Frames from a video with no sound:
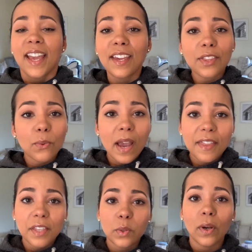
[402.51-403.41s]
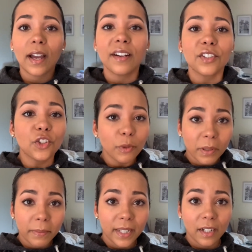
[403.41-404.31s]
Either way, this workout is
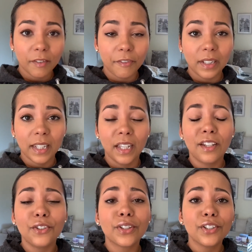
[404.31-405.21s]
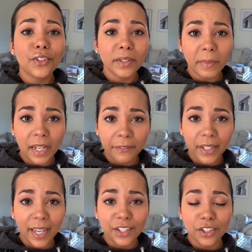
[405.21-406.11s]
super beginner friendly. You can do the
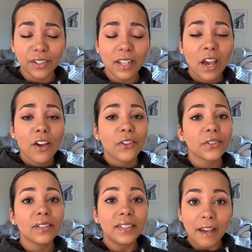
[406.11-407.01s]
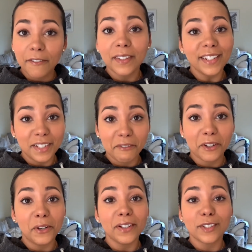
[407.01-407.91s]
modifications. Those are definitely
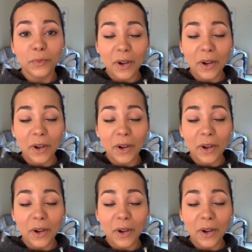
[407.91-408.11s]
difficult as